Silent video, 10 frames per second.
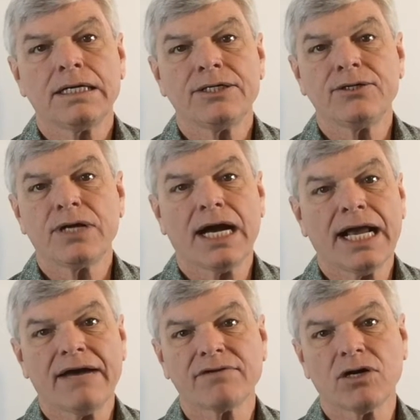do not
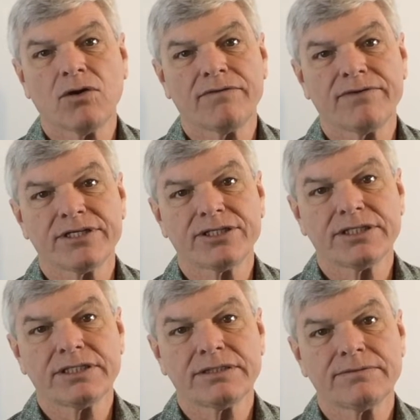have a
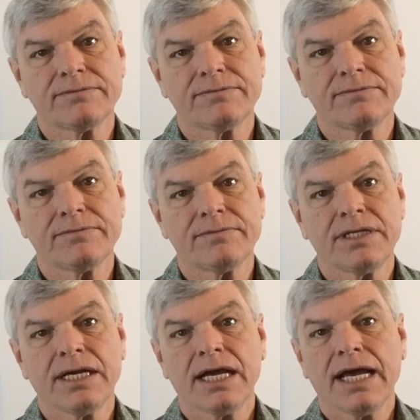coefficient
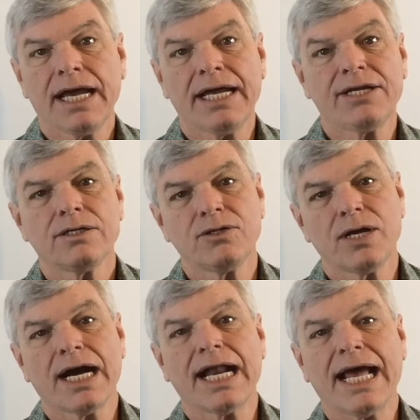and do
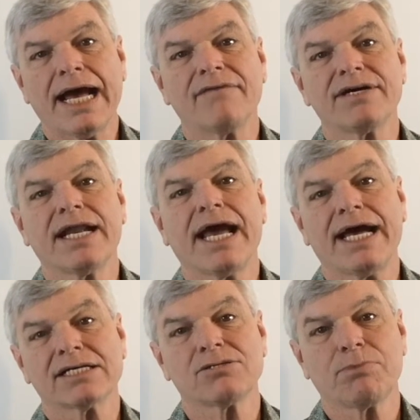not have an
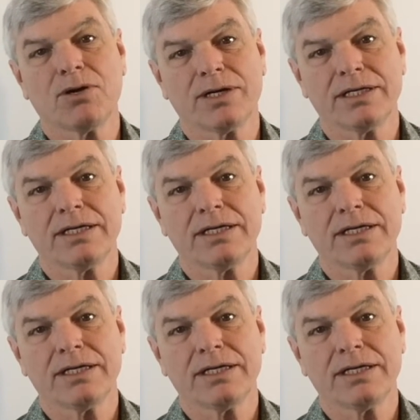exponent.